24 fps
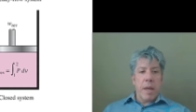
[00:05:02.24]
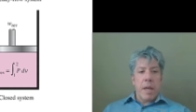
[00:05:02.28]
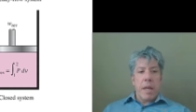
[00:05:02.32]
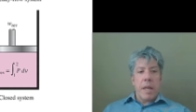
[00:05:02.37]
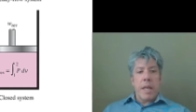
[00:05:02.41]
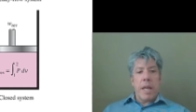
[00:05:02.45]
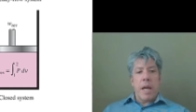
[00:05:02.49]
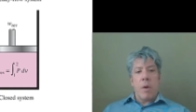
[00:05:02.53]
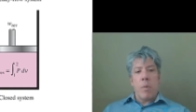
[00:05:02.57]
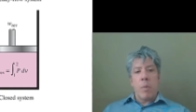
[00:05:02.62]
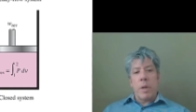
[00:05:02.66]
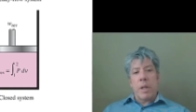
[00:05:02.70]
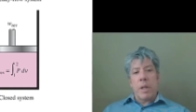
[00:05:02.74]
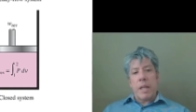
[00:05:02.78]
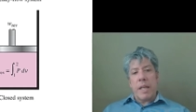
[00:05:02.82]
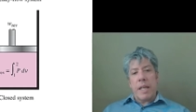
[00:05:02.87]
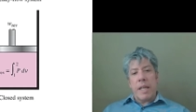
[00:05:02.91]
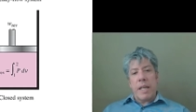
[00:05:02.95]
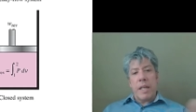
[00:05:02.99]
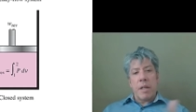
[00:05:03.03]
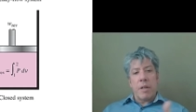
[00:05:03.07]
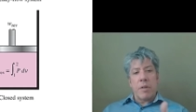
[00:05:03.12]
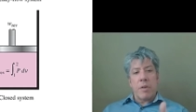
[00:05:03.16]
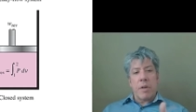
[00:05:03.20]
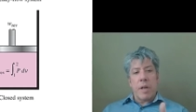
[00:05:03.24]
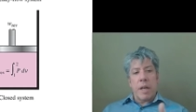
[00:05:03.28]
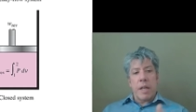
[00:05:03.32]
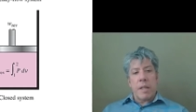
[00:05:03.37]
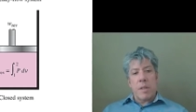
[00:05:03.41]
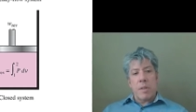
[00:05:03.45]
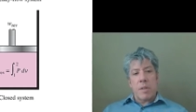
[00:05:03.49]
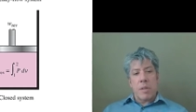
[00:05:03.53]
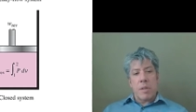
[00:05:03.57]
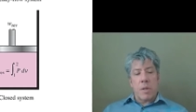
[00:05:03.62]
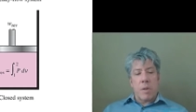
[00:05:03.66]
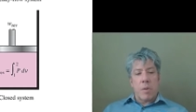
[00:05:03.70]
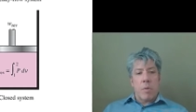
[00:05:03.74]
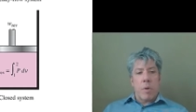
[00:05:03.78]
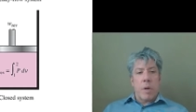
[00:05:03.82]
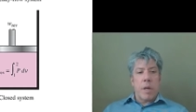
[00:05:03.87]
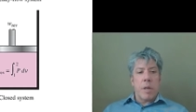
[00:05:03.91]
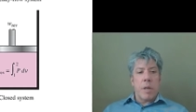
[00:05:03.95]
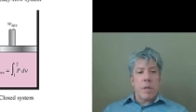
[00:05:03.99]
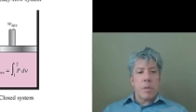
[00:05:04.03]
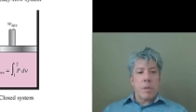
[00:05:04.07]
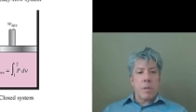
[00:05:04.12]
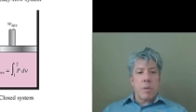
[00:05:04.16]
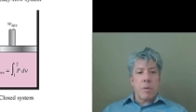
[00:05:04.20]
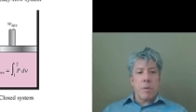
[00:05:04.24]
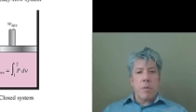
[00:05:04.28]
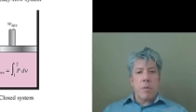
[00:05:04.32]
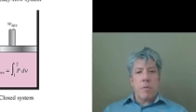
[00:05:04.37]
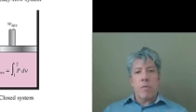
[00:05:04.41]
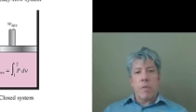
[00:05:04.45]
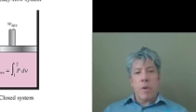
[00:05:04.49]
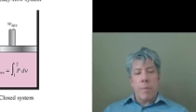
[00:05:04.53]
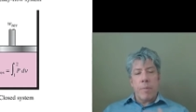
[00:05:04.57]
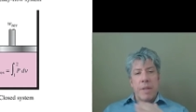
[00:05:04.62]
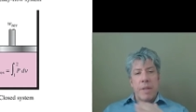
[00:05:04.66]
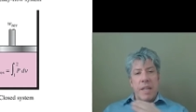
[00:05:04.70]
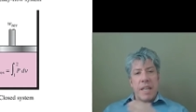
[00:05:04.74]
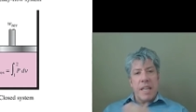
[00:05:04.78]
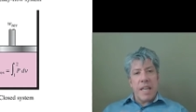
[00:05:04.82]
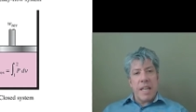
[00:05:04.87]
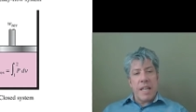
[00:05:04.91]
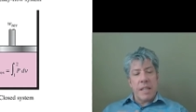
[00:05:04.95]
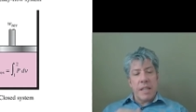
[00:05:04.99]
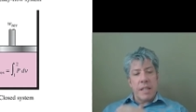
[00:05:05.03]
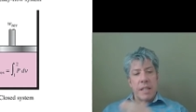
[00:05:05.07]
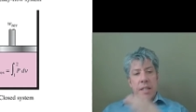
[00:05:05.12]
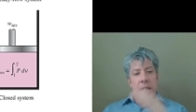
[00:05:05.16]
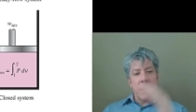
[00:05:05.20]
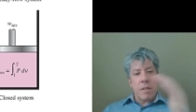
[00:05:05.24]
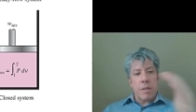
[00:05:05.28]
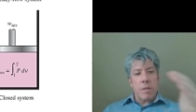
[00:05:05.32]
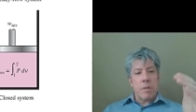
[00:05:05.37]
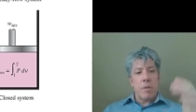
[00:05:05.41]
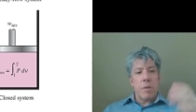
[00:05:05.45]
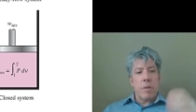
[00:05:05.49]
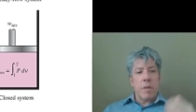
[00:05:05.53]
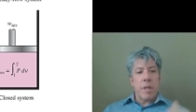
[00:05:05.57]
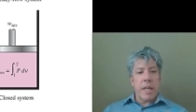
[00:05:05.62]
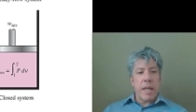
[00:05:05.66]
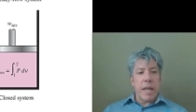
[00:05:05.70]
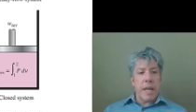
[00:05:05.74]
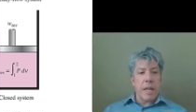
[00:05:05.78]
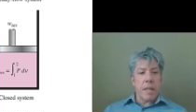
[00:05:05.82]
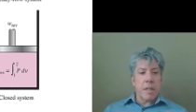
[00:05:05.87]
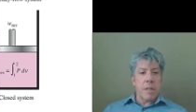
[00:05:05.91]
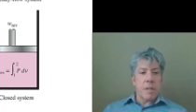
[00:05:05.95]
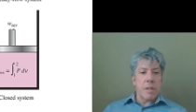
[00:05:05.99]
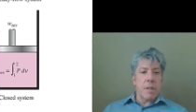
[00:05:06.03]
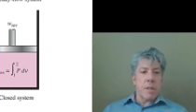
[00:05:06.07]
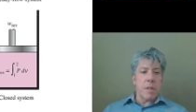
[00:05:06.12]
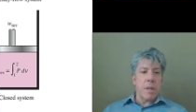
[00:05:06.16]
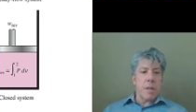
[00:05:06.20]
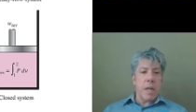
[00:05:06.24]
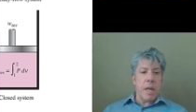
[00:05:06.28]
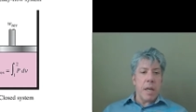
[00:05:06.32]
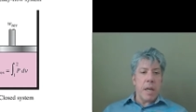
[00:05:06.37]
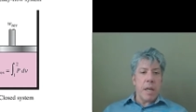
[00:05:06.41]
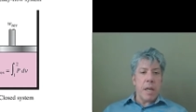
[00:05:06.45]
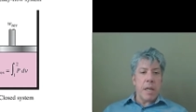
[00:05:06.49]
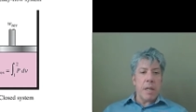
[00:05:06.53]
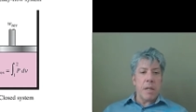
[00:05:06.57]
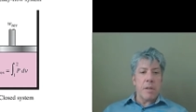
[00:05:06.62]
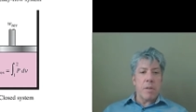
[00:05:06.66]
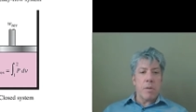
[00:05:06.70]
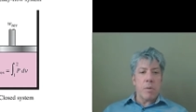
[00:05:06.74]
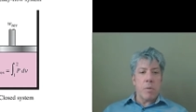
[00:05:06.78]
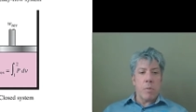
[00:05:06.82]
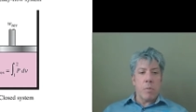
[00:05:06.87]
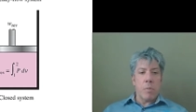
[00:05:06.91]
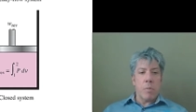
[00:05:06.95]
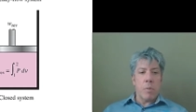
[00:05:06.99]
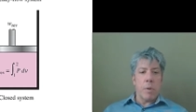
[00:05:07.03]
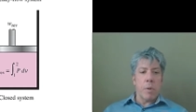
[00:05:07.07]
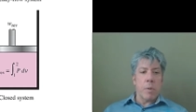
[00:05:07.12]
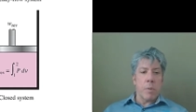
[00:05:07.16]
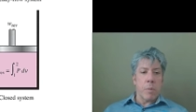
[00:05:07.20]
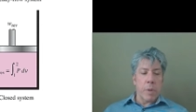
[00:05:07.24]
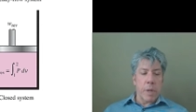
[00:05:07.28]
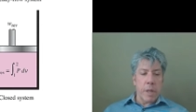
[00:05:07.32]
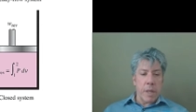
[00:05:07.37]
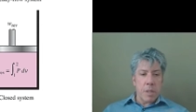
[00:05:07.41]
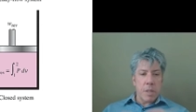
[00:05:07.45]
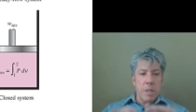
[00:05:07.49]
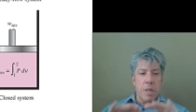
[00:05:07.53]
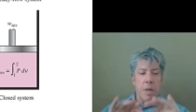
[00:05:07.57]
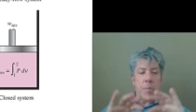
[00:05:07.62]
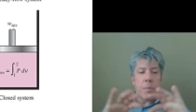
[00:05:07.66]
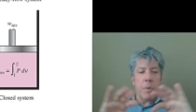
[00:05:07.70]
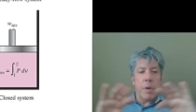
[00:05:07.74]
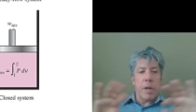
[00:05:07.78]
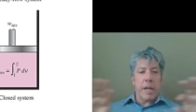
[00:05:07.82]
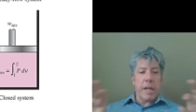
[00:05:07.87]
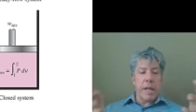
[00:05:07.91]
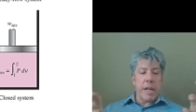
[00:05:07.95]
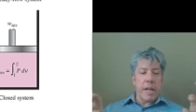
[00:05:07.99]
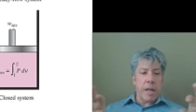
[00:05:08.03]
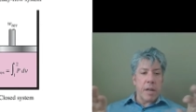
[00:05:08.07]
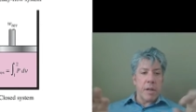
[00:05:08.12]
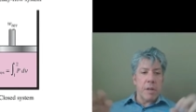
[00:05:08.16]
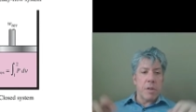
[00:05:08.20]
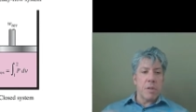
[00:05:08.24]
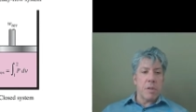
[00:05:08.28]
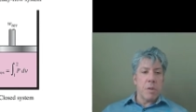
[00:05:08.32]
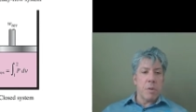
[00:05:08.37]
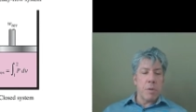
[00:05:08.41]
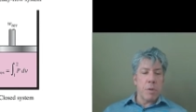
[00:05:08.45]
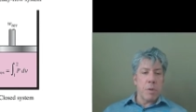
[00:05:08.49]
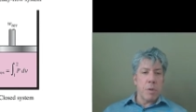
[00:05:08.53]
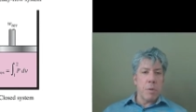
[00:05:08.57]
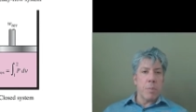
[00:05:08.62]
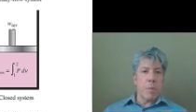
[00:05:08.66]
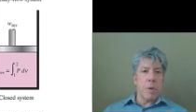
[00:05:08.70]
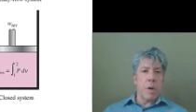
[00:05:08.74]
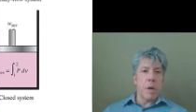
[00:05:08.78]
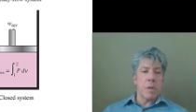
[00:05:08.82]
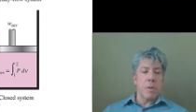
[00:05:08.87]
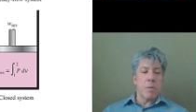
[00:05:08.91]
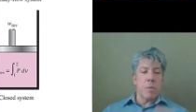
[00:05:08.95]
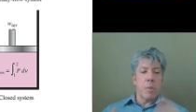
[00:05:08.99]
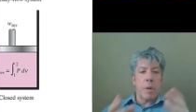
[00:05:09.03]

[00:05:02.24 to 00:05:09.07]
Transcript: Now we'll integrate this equation from the inlet to the exit and we we are going to separate it out into two parts.